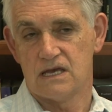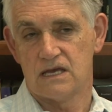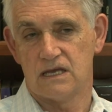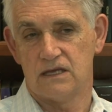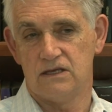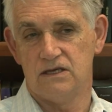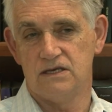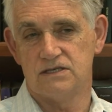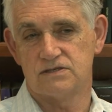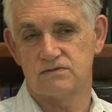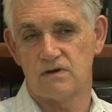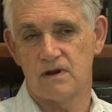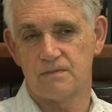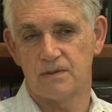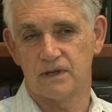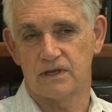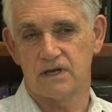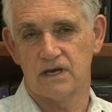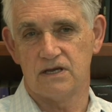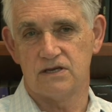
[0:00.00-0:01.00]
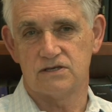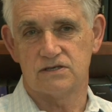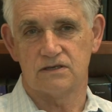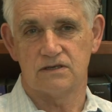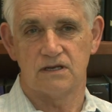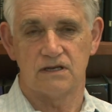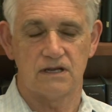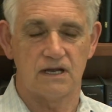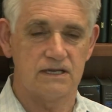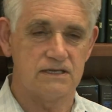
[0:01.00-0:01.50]
yeast
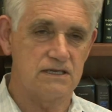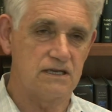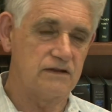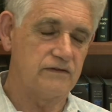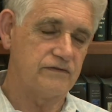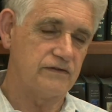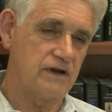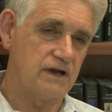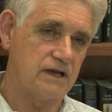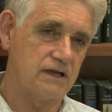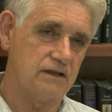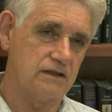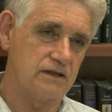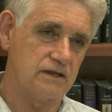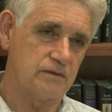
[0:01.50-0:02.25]
replication and identifying